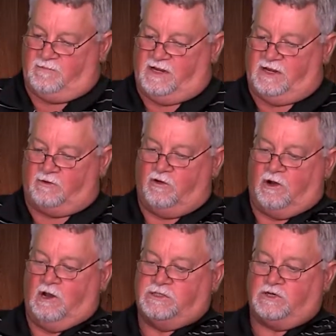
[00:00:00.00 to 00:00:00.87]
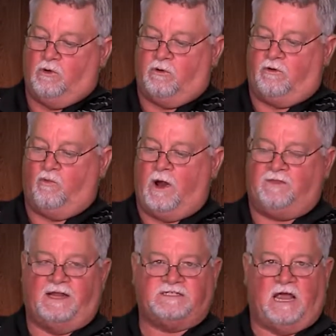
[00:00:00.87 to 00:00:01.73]
in chronological order the way
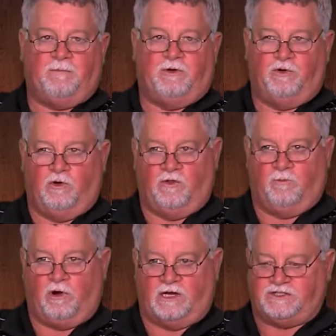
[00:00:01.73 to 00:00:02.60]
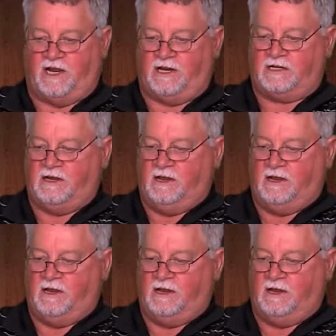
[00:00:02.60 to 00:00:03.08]
things happen during the project.